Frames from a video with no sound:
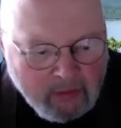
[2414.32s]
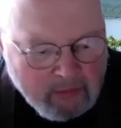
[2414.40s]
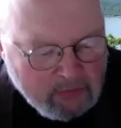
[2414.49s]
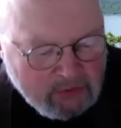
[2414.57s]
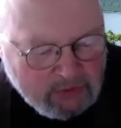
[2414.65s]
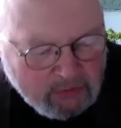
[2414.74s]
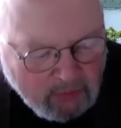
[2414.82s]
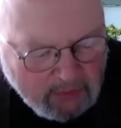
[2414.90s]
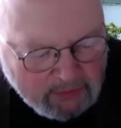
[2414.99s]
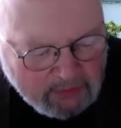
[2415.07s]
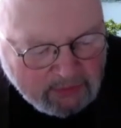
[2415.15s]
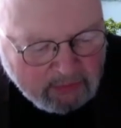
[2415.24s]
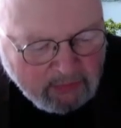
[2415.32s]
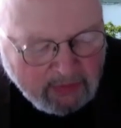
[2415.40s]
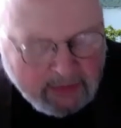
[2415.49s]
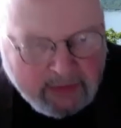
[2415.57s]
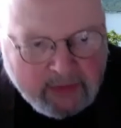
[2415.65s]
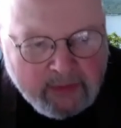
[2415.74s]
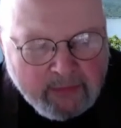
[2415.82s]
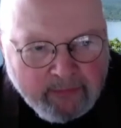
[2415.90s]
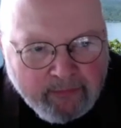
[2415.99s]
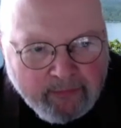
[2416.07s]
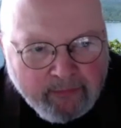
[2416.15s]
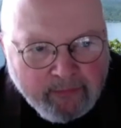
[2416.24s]
But just watch your mind.
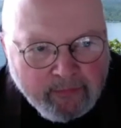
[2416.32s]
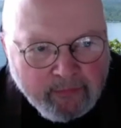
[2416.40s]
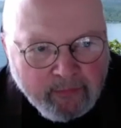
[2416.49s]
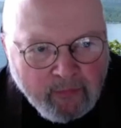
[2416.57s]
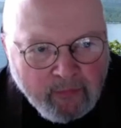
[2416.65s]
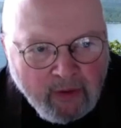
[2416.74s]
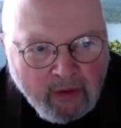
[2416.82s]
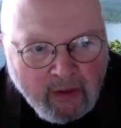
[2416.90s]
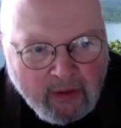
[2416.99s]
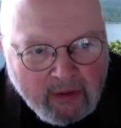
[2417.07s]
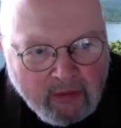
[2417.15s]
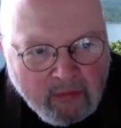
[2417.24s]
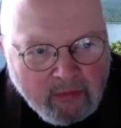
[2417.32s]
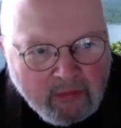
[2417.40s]
And then